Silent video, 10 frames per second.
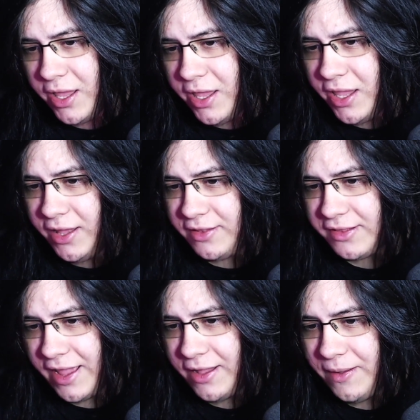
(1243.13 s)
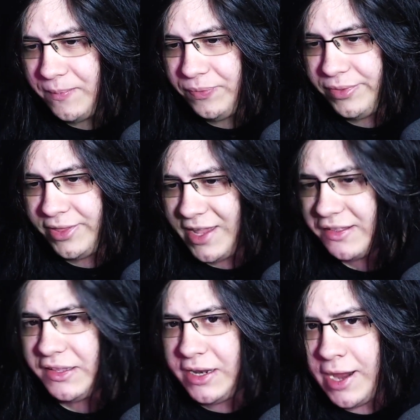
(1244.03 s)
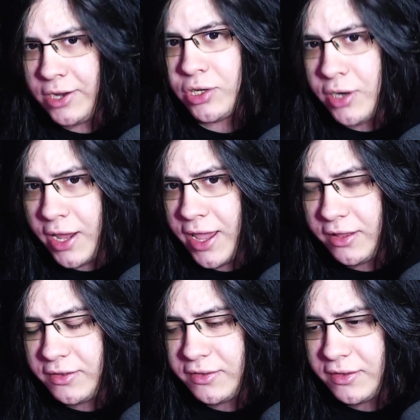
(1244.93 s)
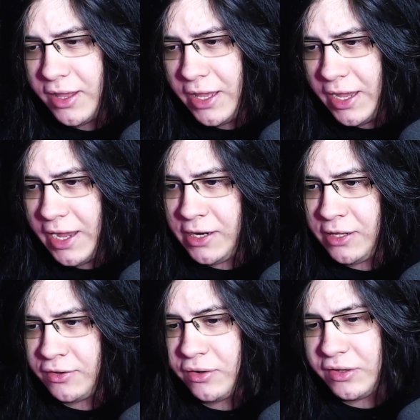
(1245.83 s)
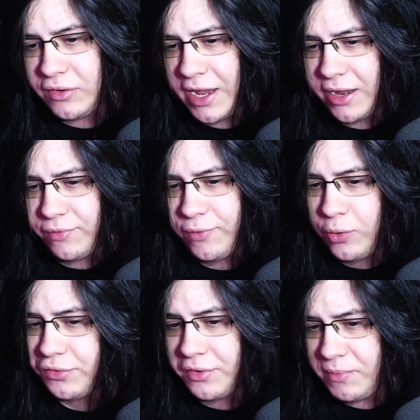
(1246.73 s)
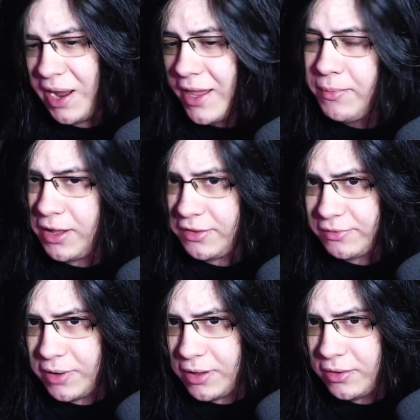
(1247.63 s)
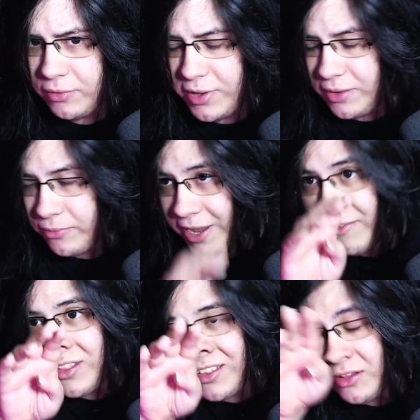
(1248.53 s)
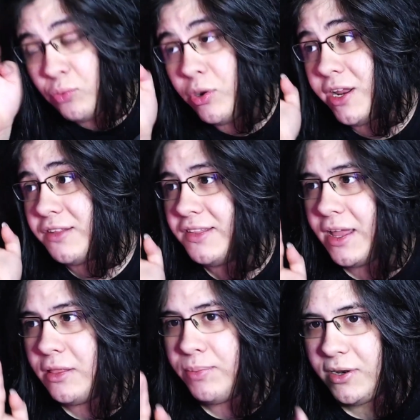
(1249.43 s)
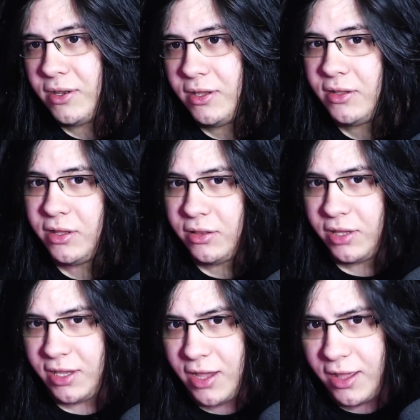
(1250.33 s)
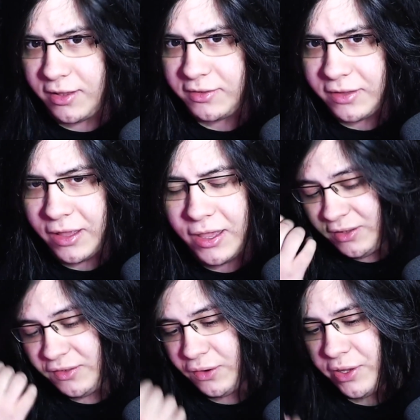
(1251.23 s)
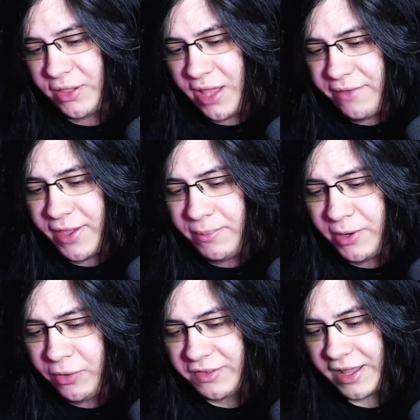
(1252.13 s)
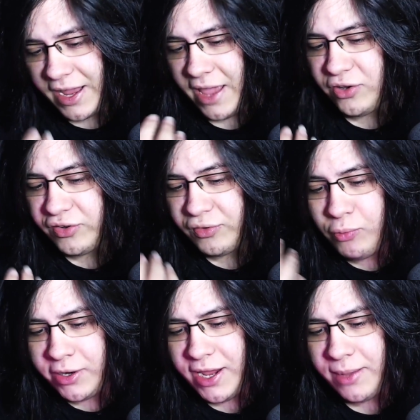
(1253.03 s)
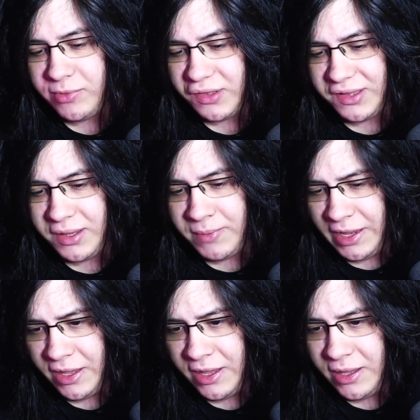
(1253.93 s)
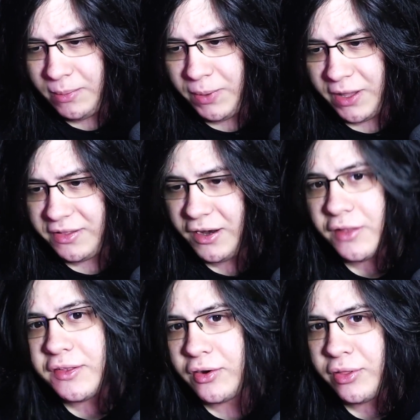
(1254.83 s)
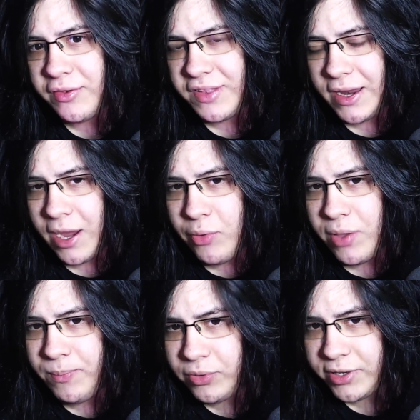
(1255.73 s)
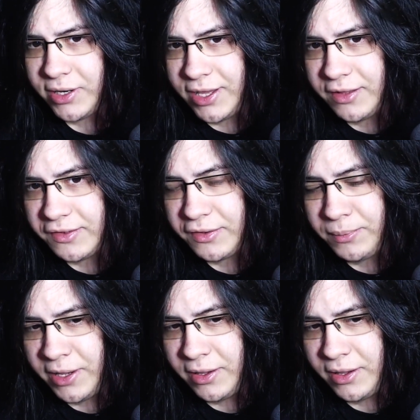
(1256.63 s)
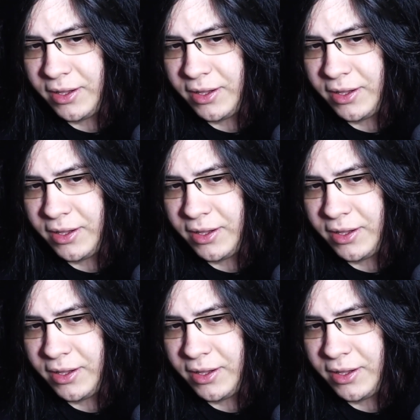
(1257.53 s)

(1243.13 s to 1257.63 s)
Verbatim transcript: his like destination is and he's also kind of focused on Makima as well. We we haven't seen to what extent, but clearly he is. So in life, Himeno is like, I just want him to see me because he doesn't understand how important he is to me,